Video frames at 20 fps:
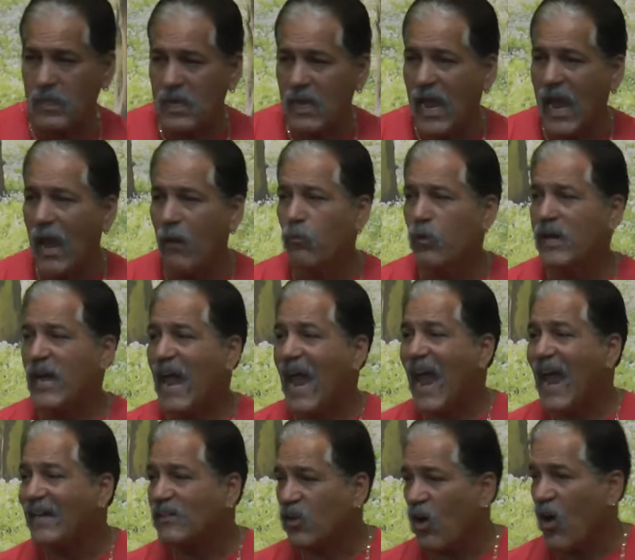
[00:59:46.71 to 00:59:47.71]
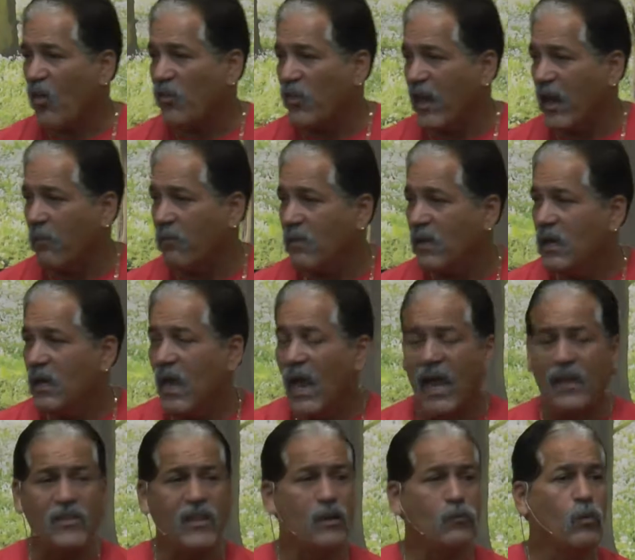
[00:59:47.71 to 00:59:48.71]
and we act on them,
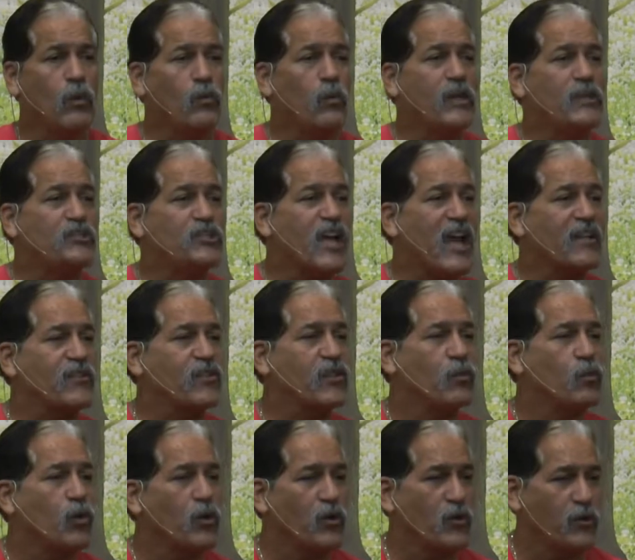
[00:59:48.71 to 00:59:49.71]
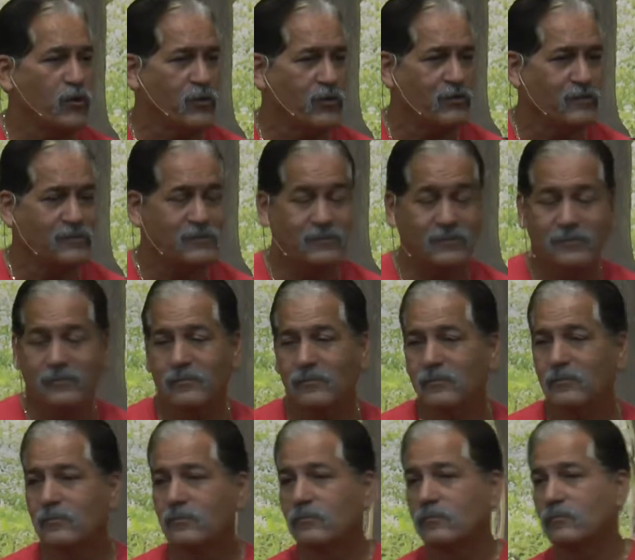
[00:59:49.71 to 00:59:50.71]
and then we reject the word
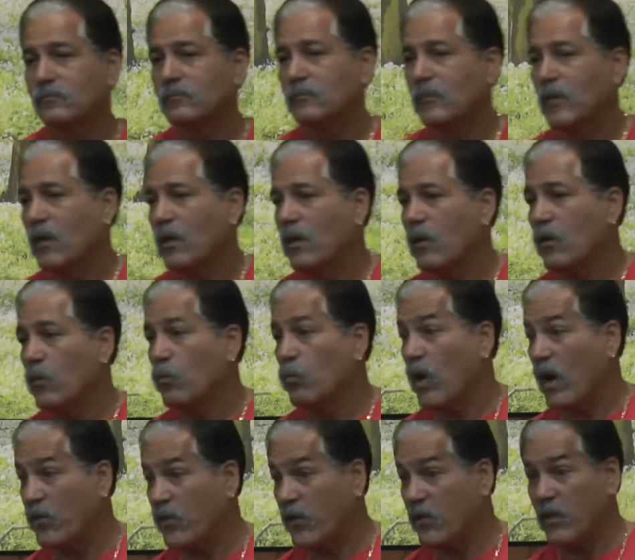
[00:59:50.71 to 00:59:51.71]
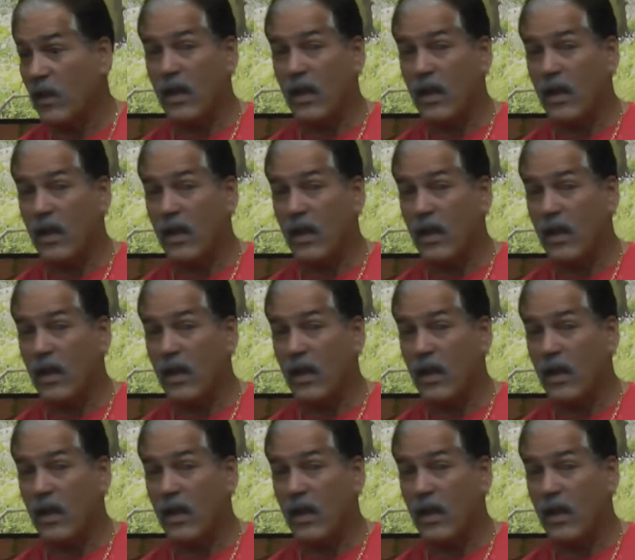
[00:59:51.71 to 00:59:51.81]
rather than